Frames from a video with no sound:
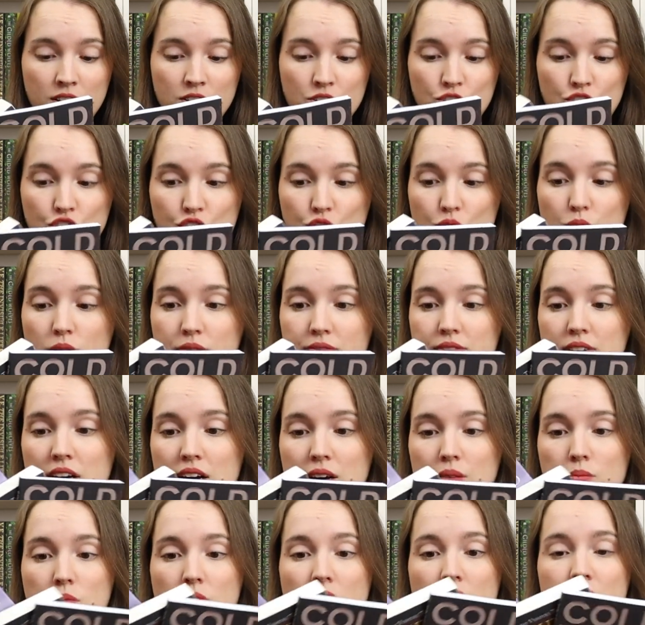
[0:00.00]
2 of
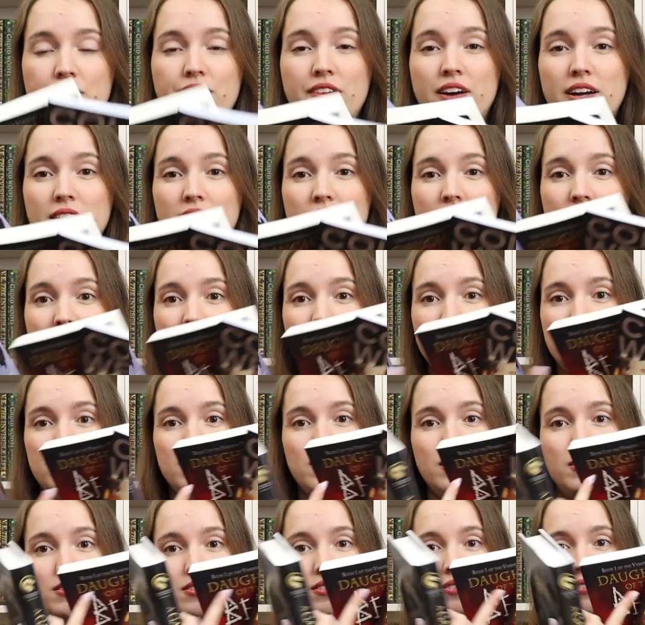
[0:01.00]
them are finalists,
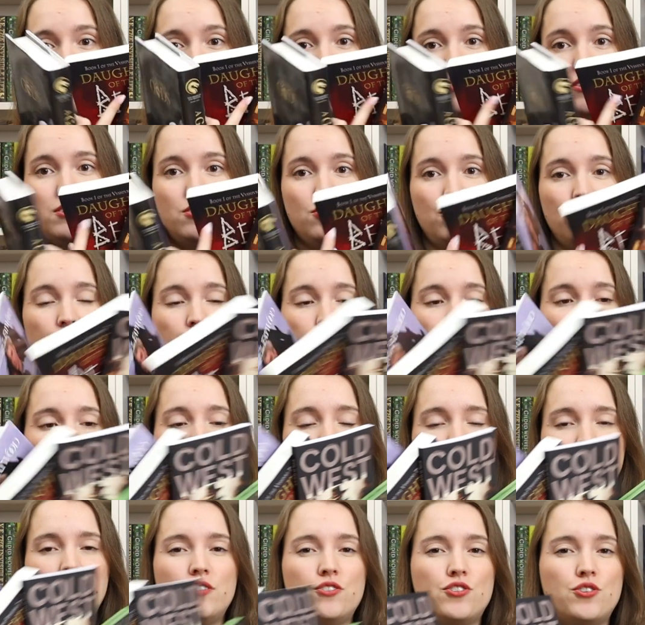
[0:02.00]
this 2
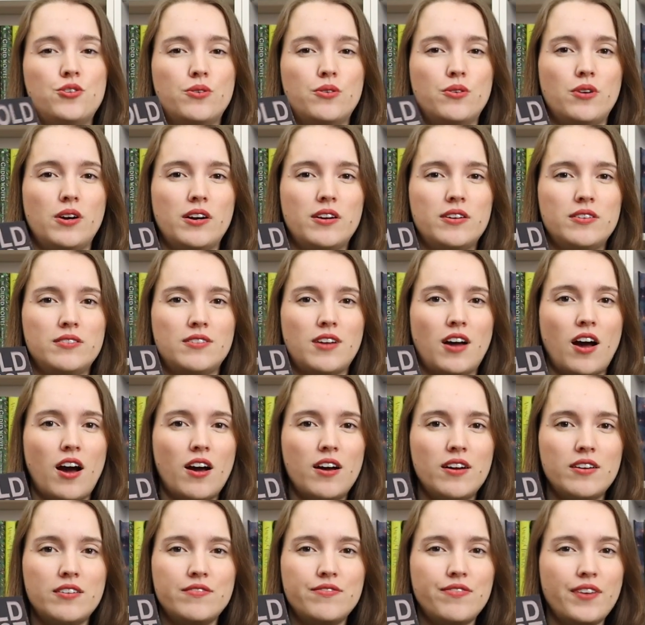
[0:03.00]
and then 2 are
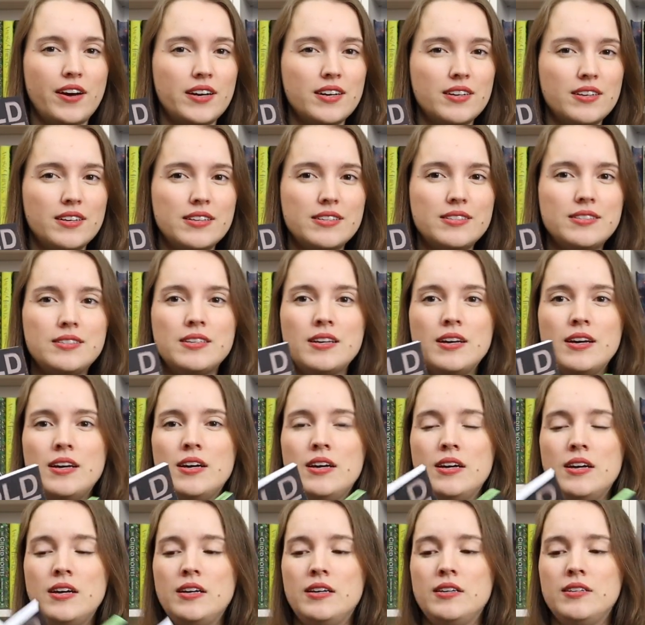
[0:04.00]
not finalists.
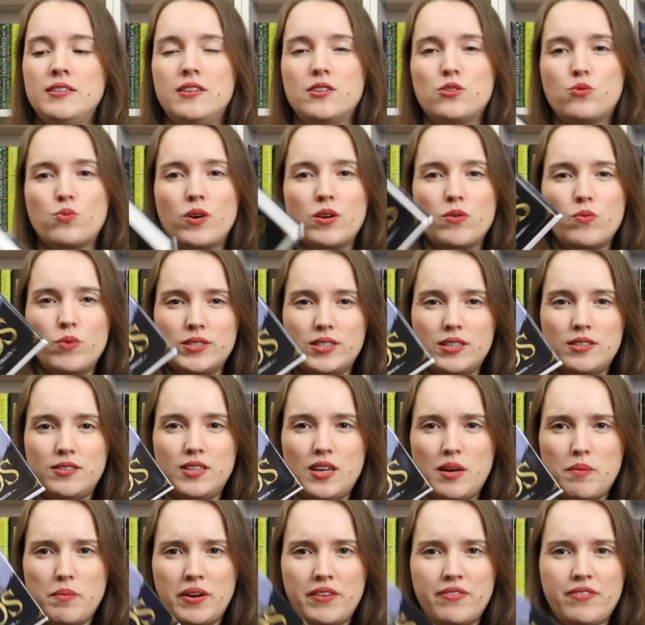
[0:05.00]
This one was a
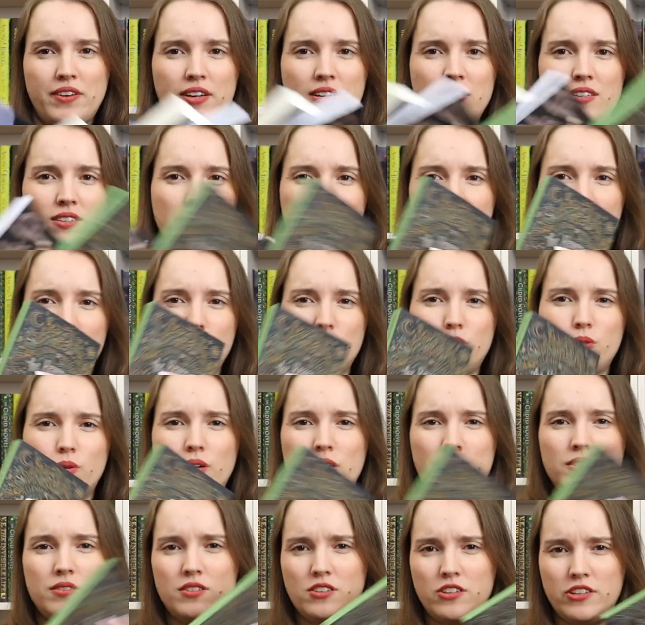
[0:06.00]
semi-finalist, this
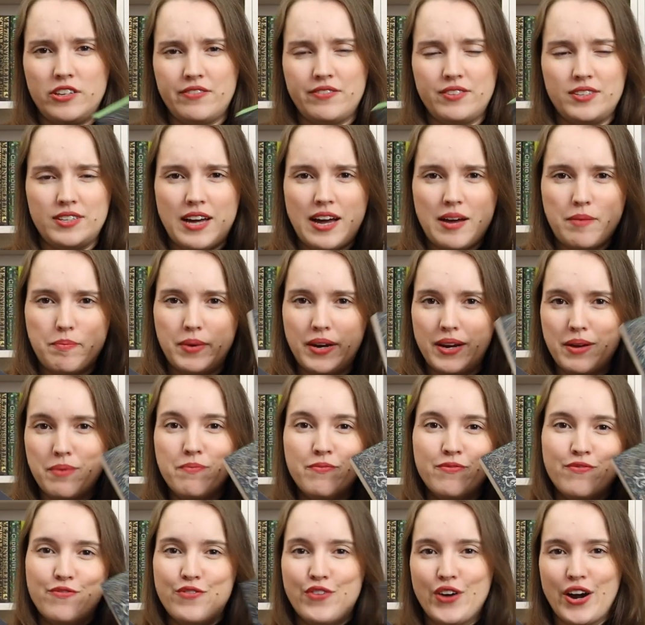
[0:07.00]
one not even that, but
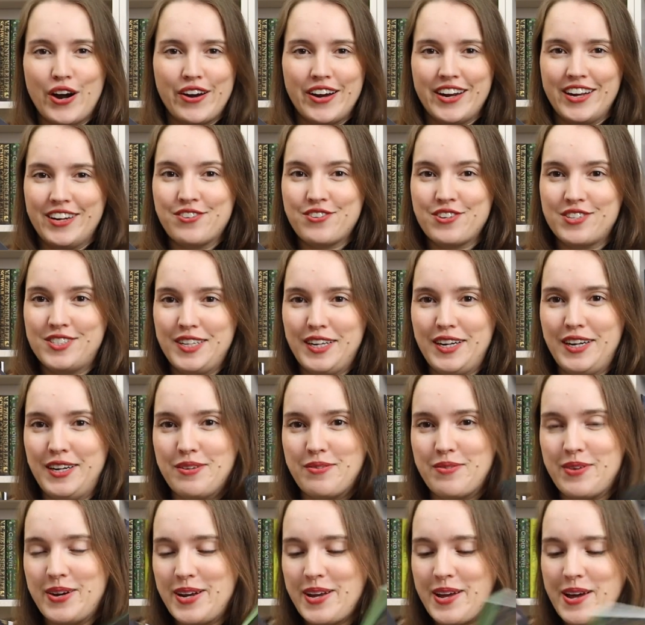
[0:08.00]
I'm very interested in
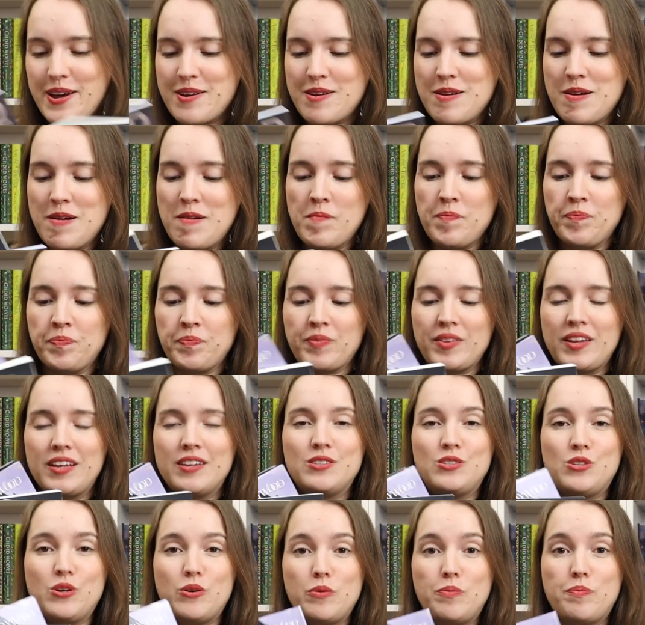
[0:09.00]
reading it.
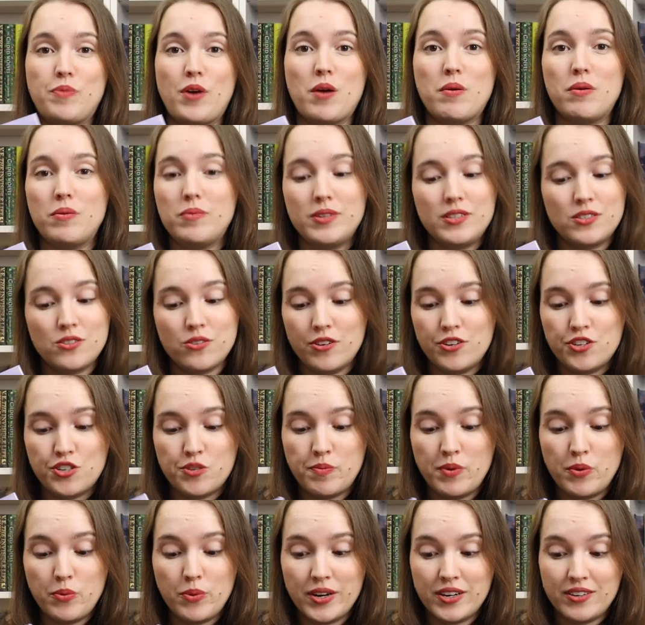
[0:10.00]
So probably it's going to
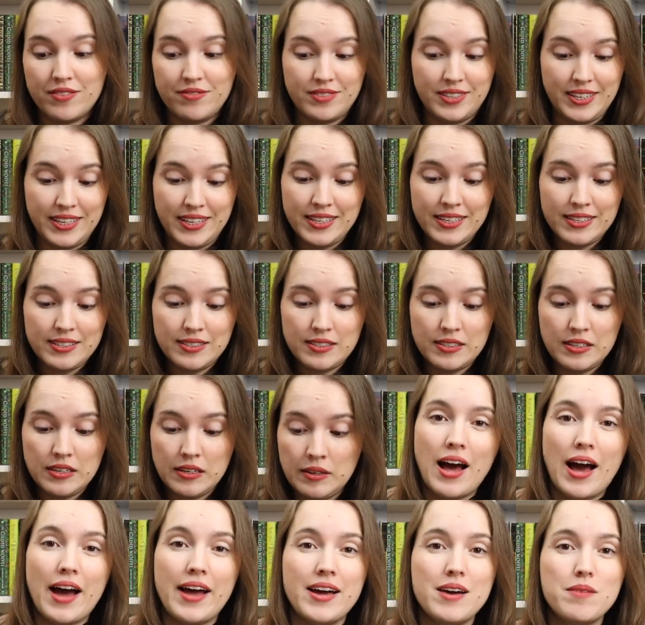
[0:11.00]
be one of these.
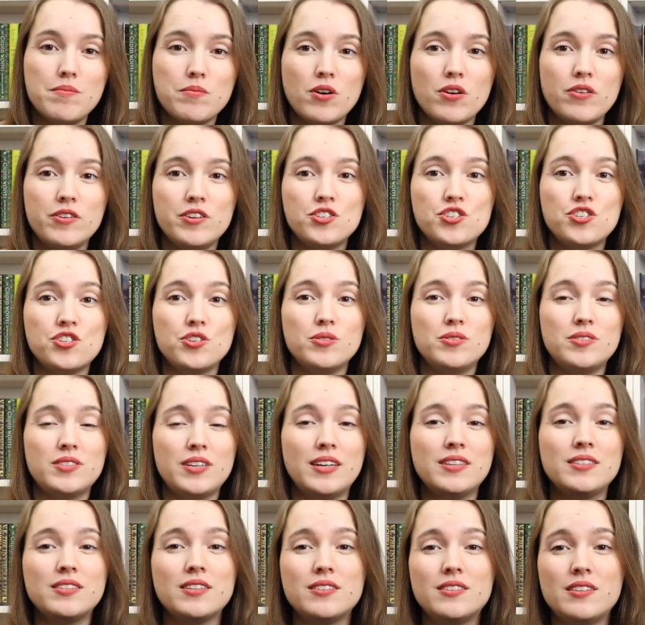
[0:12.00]
I am going to
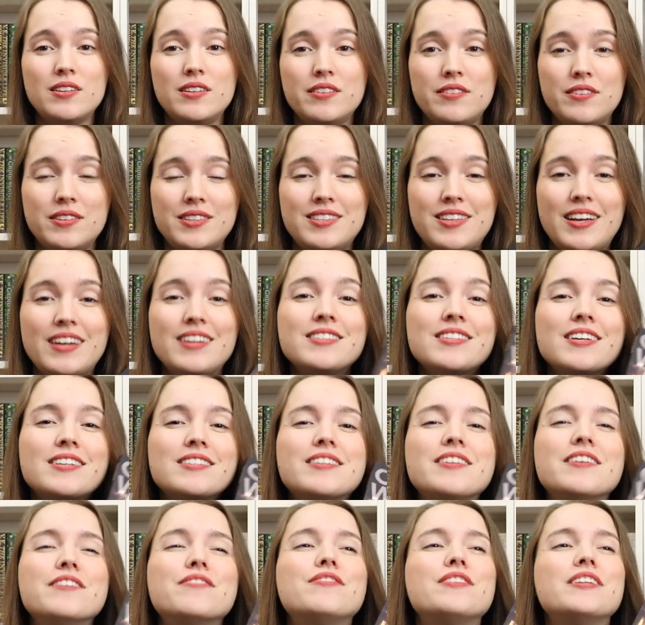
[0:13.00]

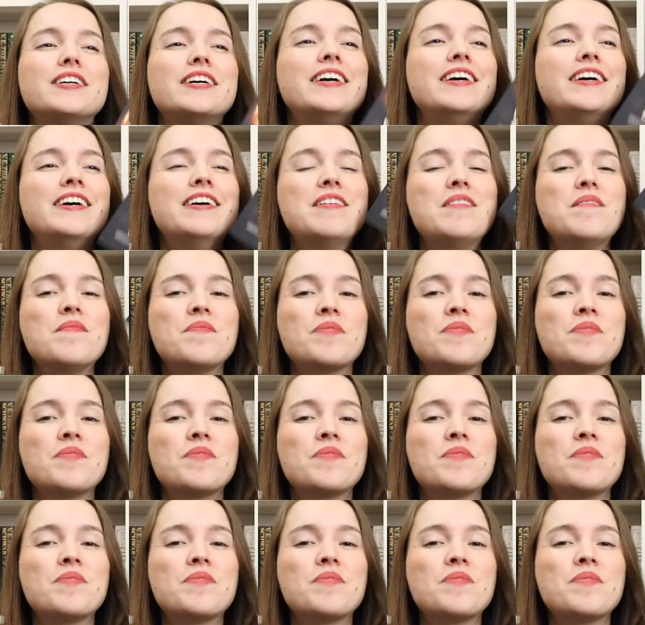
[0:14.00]
tentatively